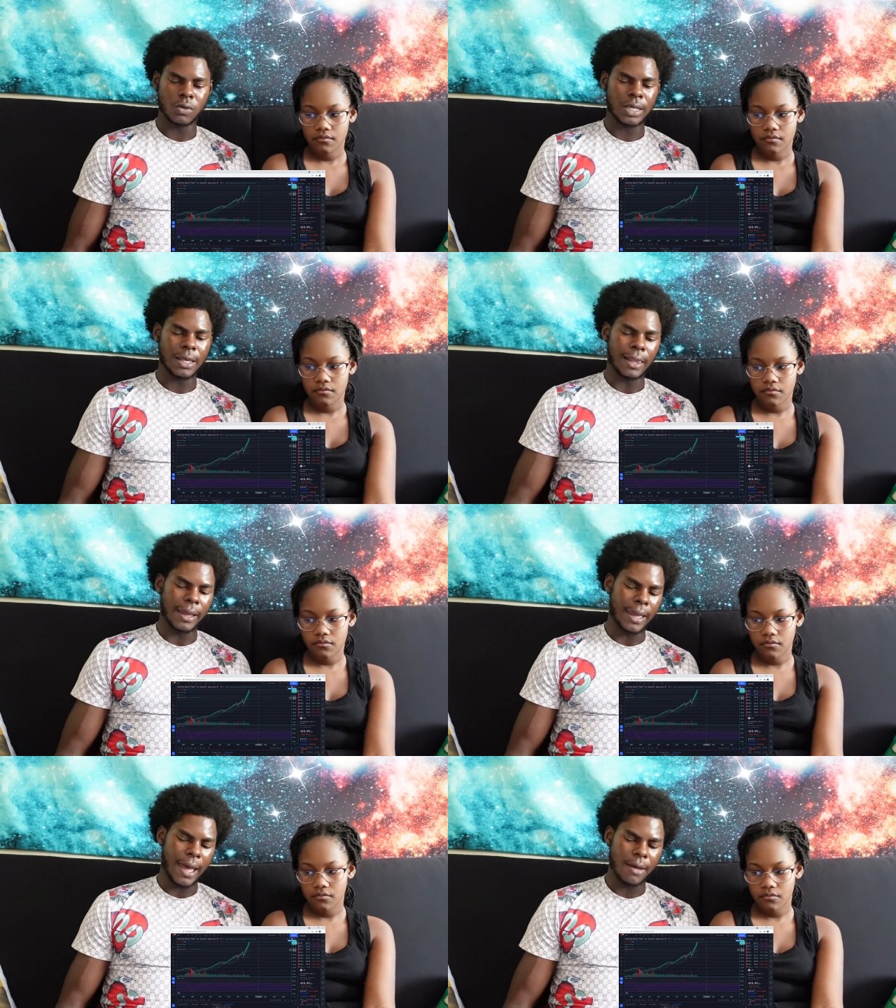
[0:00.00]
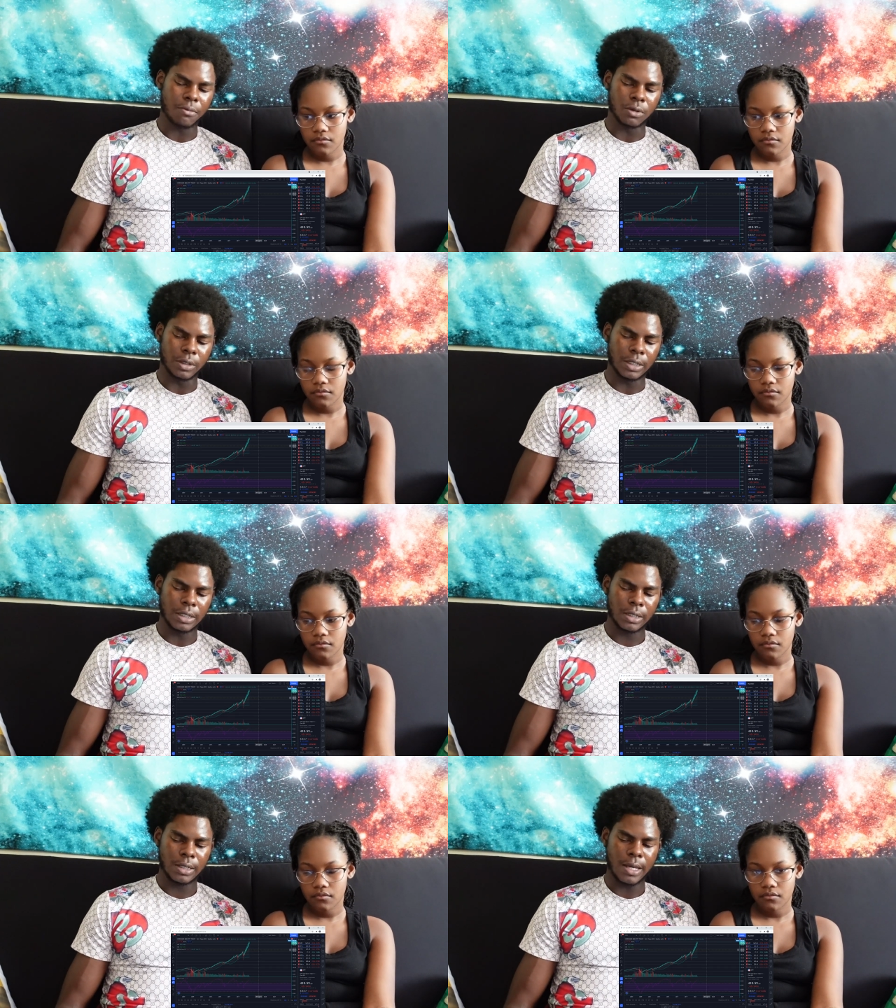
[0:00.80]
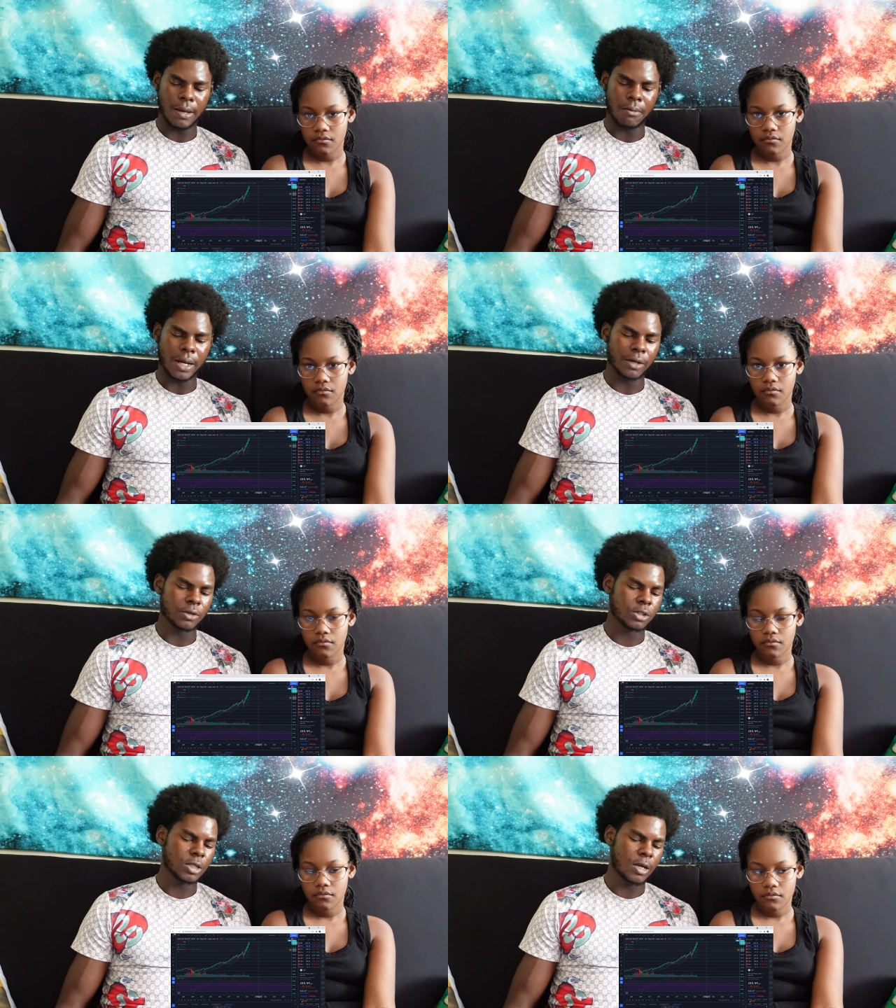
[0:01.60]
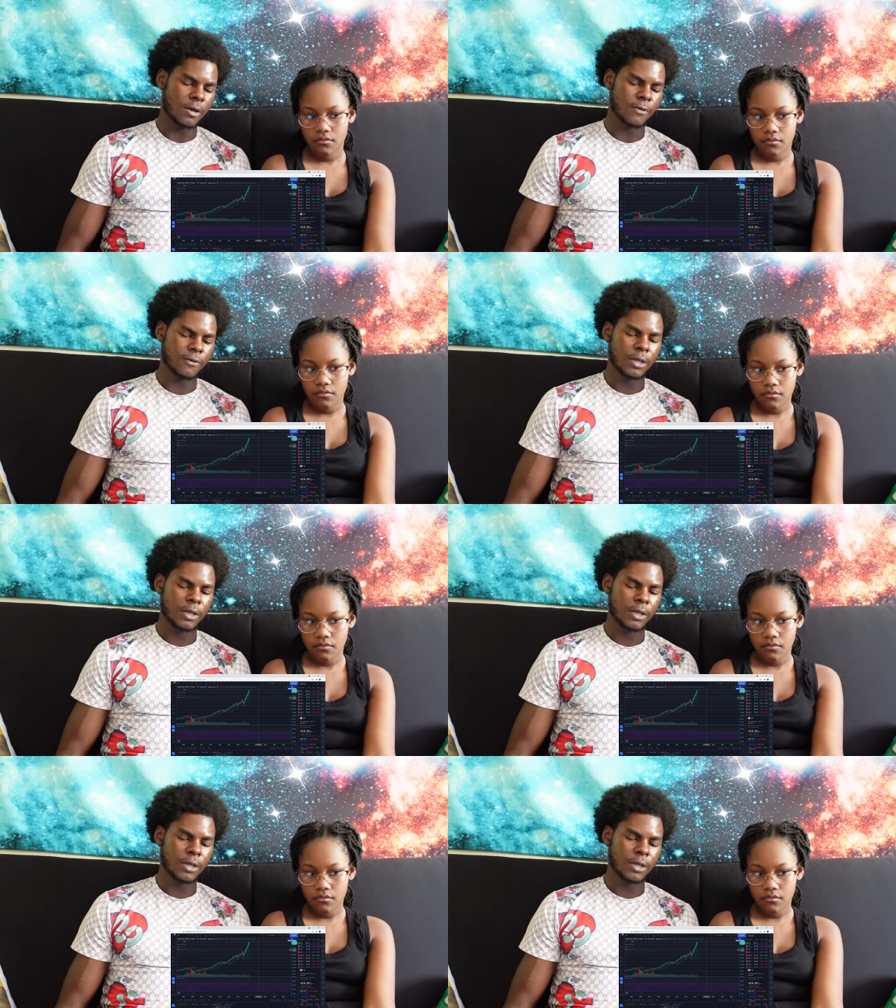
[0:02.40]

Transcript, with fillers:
Speaker 1: we got like Apple in it, you got Microsoft.